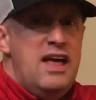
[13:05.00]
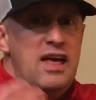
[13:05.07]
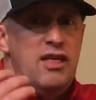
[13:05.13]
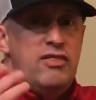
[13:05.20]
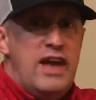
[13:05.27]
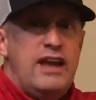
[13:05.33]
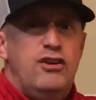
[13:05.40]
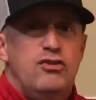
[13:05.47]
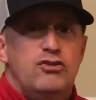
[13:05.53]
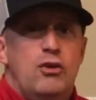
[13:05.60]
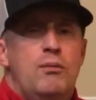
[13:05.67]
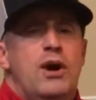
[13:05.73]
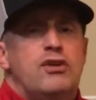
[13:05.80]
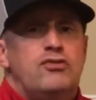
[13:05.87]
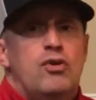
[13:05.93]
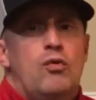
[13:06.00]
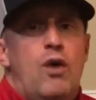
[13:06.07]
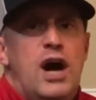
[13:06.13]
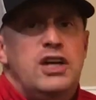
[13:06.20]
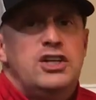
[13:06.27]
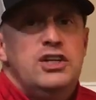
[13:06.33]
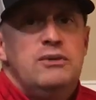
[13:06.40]
Thank you so much for
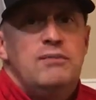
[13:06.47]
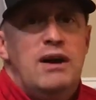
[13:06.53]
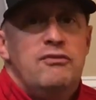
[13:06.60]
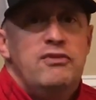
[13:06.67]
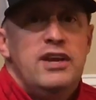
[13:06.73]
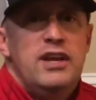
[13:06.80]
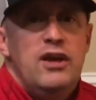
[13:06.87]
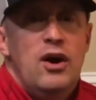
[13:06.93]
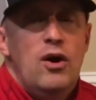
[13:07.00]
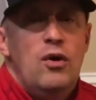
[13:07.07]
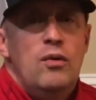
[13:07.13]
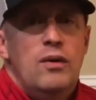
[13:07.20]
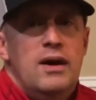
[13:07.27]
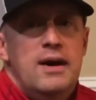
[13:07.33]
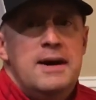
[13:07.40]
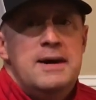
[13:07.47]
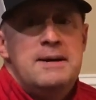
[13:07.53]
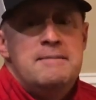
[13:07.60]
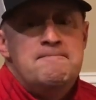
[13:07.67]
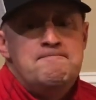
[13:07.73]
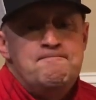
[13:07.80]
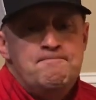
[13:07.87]
watching my video,
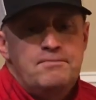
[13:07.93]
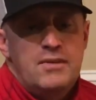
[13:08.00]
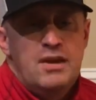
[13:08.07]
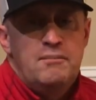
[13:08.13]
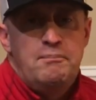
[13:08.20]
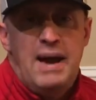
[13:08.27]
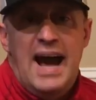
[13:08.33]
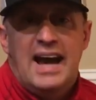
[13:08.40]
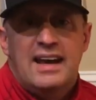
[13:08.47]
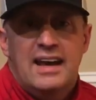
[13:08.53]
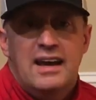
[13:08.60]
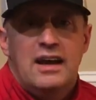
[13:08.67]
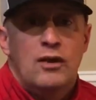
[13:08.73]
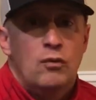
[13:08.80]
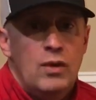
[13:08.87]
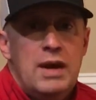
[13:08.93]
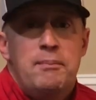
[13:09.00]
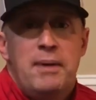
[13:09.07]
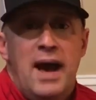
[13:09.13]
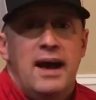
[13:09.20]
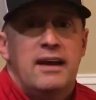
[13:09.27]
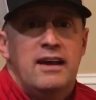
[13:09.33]
packing and
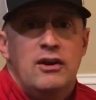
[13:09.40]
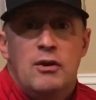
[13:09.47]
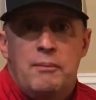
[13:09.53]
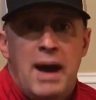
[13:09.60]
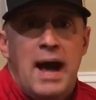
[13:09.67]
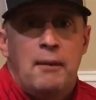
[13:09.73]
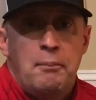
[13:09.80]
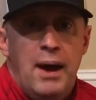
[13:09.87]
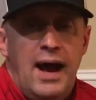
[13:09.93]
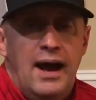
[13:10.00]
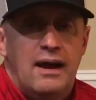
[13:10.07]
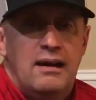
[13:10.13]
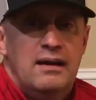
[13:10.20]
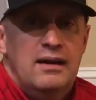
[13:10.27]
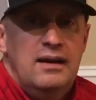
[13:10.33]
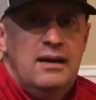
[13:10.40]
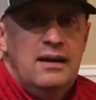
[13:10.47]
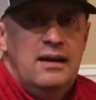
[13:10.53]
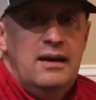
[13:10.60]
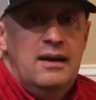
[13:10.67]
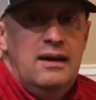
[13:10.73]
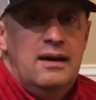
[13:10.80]
repacking your backpack.
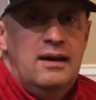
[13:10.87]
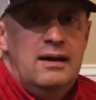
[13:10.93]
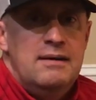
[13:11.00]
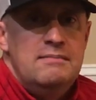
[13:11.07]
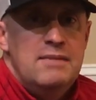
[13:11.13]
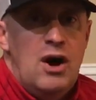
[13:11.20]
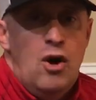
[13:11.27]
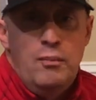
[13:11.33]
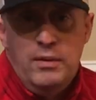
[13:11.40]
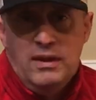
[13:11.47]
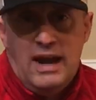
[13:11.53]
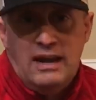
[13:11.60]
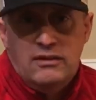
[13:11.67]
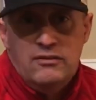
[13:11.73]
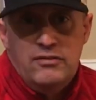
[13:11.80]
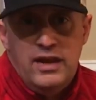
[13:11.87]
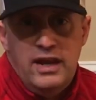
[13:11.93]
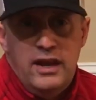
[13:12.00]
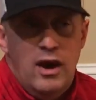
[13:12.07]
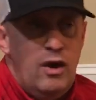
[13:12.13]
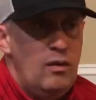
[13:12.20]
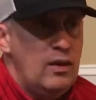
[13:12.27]
I hope you liked the
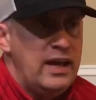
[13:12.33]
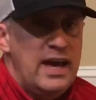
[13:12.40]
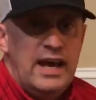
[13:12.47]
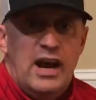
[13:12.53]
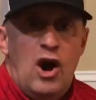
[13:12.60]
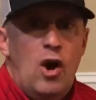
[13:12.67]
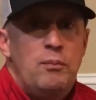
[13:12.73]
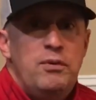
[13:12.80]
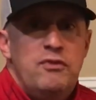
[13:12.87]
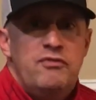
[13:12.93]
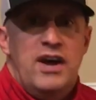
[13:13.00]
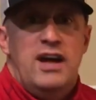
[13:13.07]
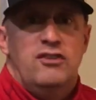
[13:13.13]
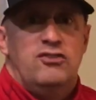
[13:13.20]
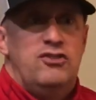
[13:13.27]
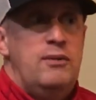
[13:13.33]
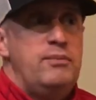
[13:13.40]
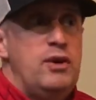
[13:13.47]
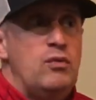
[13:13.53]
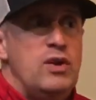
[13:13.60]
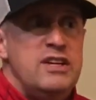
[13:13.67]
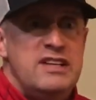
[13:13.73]
video. Again, I hope you found
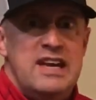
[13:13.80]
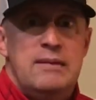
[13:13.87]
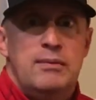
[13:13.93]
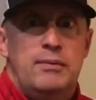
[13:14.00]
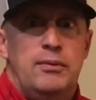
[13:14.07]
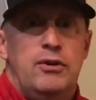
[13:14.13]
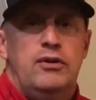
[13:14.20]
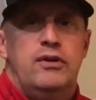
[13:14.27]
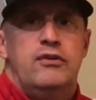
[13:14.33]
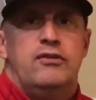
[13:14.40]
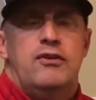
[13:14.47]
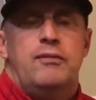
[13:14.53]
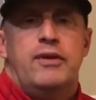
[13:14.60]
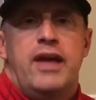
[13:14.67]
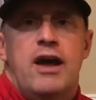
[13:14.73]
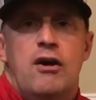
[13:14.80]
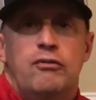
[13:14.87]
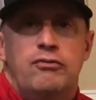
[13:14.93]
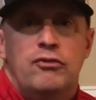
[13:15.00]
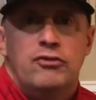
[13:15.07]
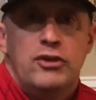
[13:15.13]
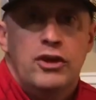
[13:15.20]
something redeemable and something
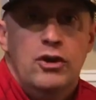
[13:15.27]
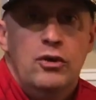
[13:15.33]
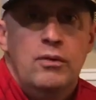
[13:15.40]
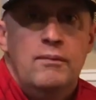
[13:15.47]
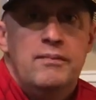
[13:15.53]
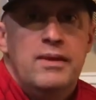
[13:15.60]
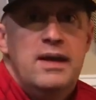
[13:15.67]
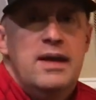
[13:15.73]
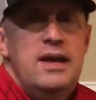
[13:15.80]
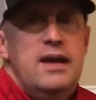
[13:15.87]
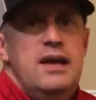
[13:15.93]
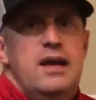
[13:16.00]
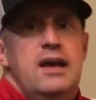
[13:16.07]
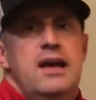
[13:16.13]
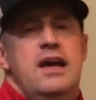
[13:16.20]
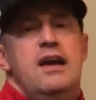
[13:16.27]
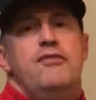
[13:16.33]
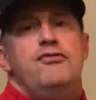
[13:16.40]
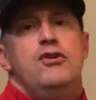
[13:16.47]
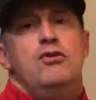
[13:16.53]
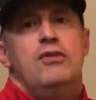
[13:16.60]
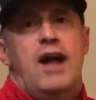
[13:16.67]
helpful to you.
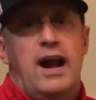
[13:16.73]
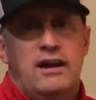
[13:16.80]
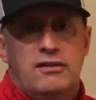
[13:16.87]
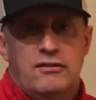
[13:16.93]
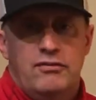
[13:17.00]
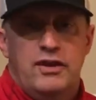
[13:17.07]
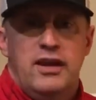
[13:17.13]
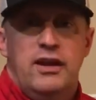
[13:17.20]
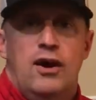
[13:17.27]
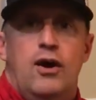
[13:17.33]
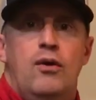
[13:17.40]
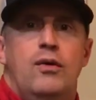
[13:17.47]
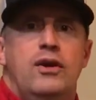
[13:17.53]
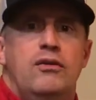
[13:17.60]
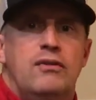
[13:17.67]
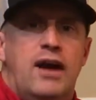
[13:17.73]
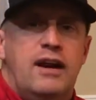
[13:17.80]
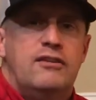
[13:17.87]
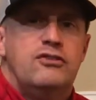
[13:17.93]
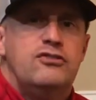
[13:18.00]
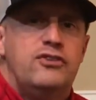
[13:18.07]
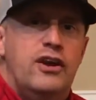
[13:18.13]
If you liked the video and you like
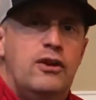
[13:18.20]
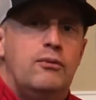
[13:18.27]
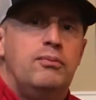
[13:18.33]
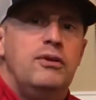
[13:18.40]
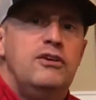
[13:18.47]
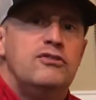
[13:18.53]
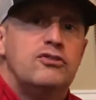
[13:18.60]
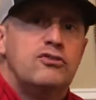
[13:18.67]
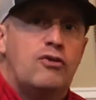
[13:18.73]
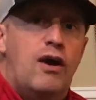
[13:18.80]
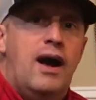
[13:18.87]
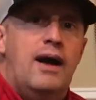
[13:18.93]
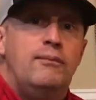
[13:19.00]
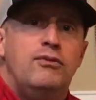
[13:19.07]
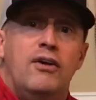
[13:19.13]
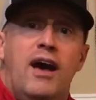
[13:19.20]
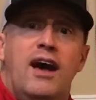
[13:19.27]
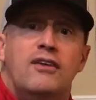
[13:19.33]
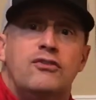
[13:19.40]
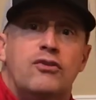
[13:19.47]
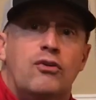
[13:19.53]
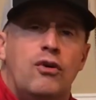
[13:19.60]
this channel, please subscribe to
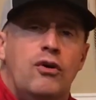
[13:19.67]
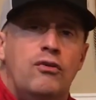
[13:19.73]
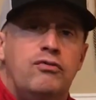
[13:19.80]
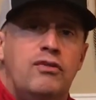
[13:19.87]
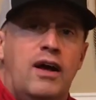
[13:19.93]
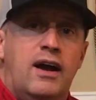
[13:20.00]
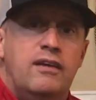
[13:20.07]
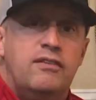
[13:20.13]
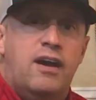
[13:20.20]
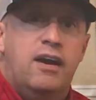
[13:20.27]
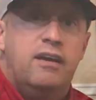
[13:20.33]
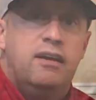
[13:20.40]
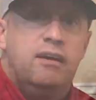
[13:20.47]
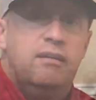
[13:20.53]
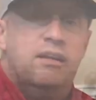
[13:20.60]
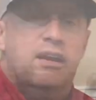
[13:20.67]
As the Crow Flies Hiking,